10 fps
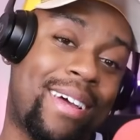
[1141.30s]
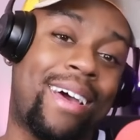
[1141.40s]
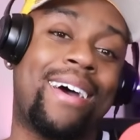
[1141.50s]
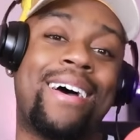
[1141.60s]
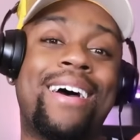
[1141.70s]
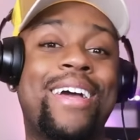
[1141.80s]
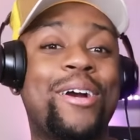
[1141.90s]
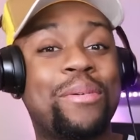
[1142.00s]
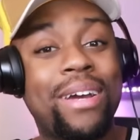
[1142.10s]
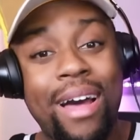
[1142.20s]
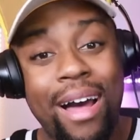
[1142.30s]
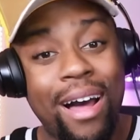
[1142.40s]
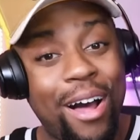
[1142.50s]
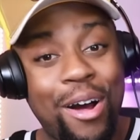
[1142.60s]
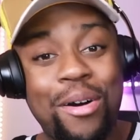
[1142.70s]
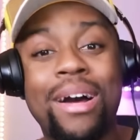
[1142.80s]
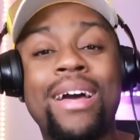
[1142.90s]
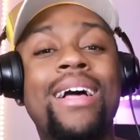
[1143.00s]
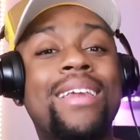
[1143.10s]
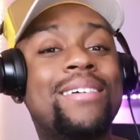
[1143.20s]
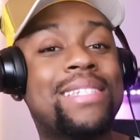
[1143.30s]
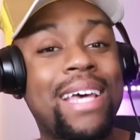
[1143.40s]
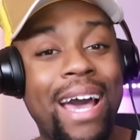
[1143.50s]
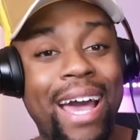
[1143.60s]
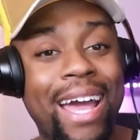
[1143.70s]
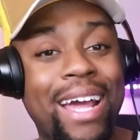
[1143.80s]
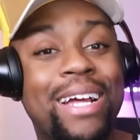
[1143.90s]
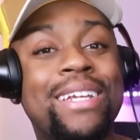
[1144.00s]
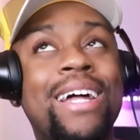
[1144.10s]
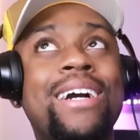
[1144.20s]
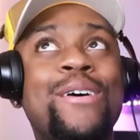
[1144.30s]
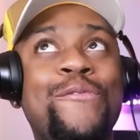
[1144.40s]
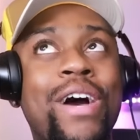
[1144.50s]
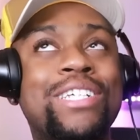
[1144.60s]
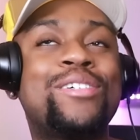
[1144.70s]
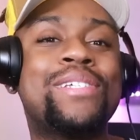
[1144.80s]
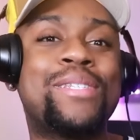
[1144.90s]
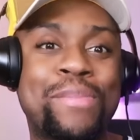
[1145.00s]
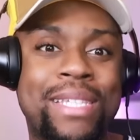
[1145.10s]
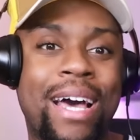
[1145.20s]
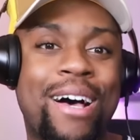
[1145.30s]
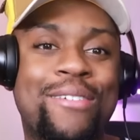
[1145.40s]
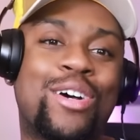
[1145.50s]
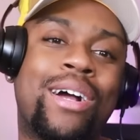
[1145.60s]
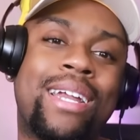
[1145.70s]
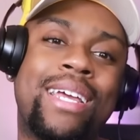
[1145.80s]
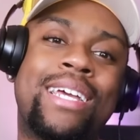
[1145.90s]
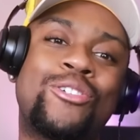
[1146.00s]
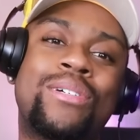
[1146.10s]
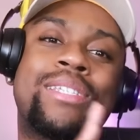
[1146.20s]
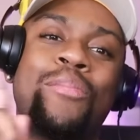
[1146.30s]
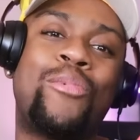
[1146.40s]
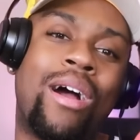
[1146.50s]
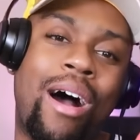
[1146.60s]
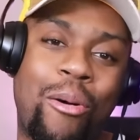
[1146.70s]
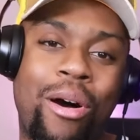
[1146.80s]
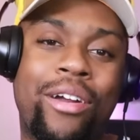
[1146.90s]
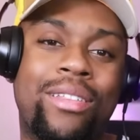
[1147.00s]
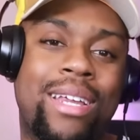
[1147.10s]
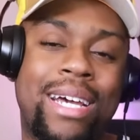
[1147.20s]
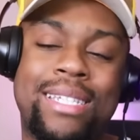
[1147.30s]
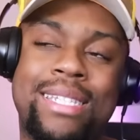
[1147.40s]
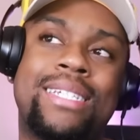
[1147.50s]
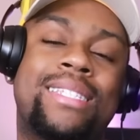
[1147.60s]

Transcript: here we go. Lil Zane, the confessionals themselves are gonna get you into more hot water the next season.